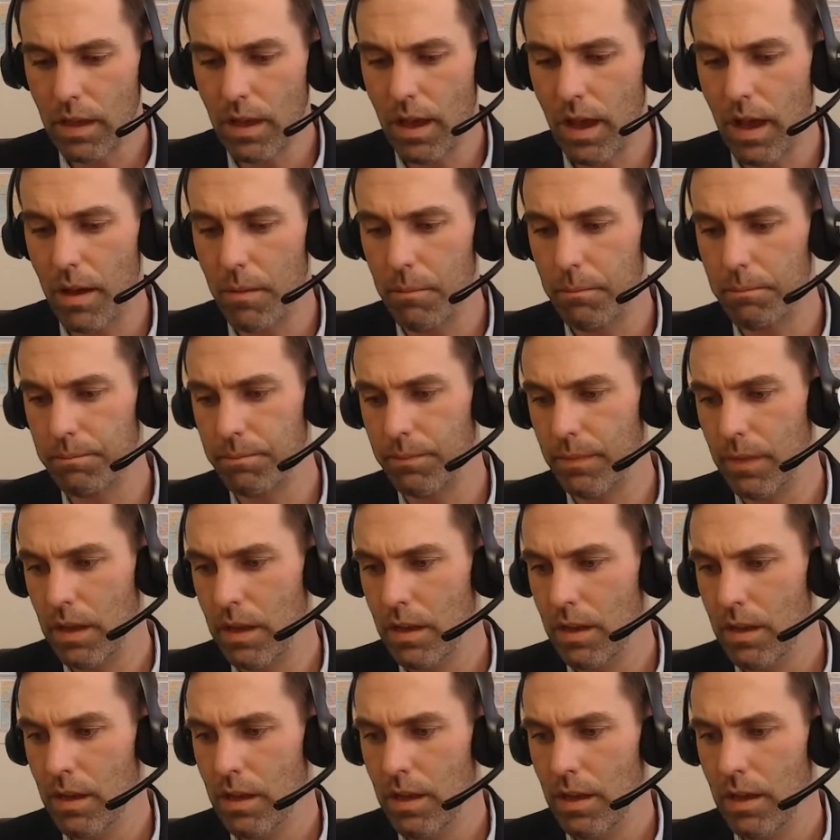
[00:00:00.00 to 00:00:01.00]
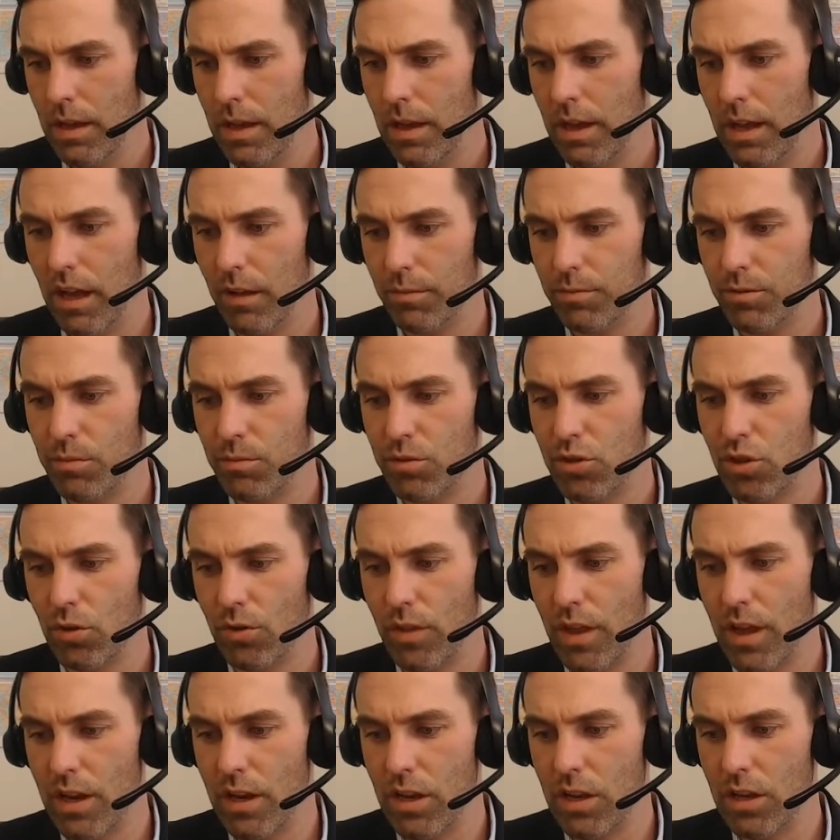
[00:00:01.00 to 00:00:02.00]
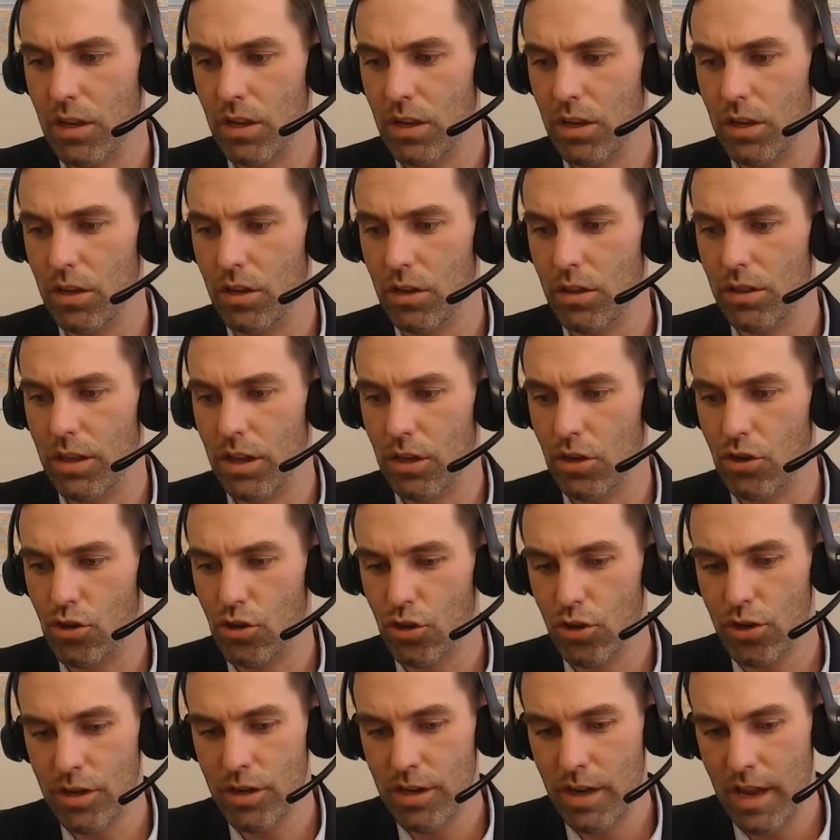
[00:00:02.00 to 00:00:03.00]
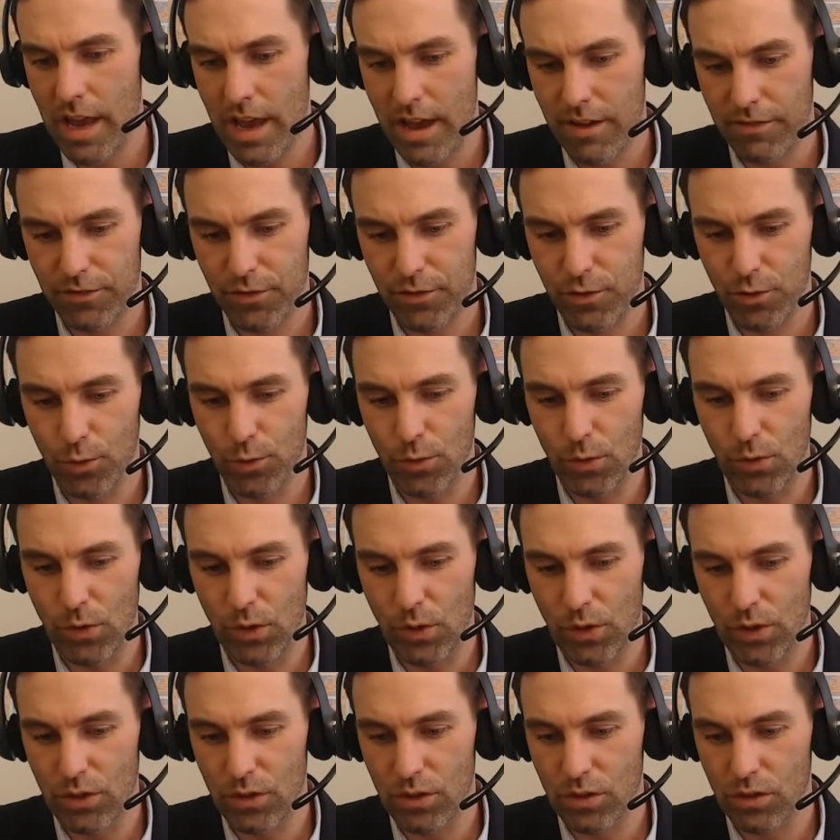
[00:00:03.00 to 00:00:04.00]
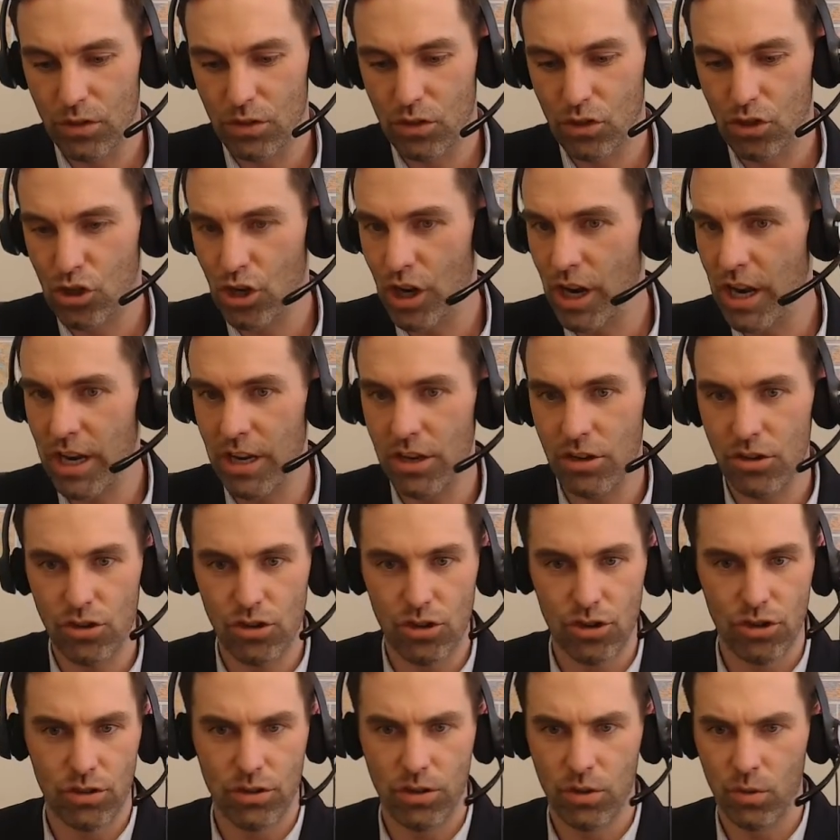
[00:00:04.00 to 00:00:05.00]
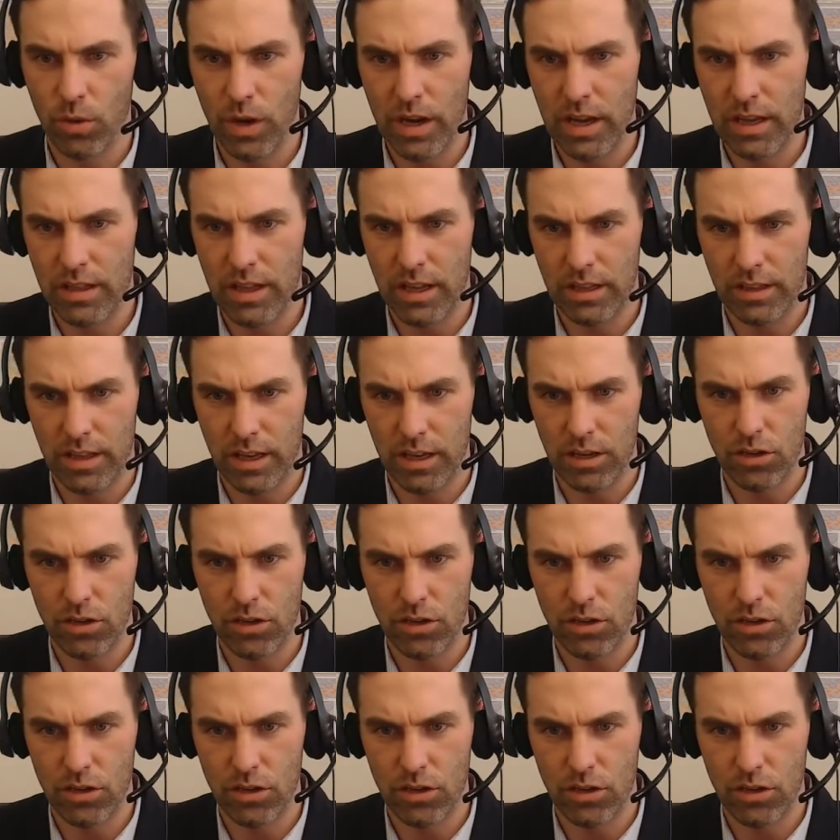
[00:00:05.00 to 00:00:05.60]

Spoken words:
um, helps them so that they shouldn't have to change the way that they